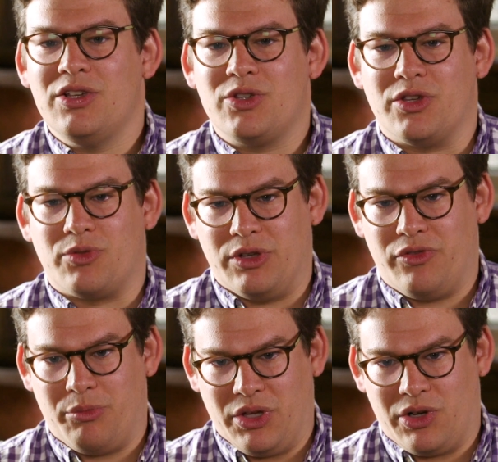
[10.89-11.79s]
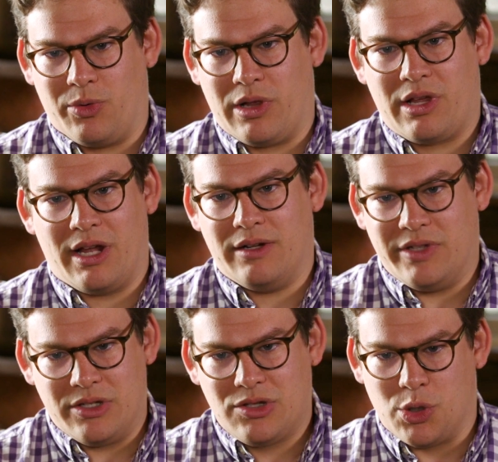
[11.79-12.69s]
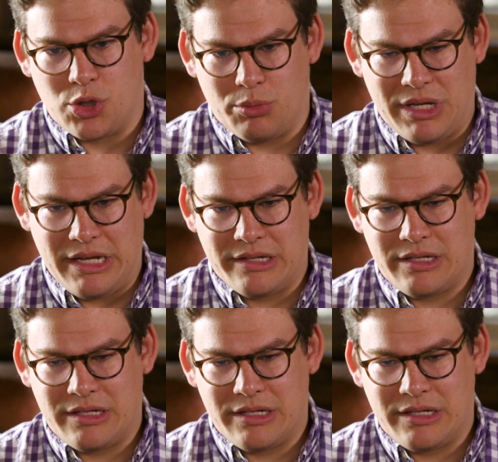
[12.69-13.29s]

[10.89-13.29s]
So I was really familiar with kind of this social media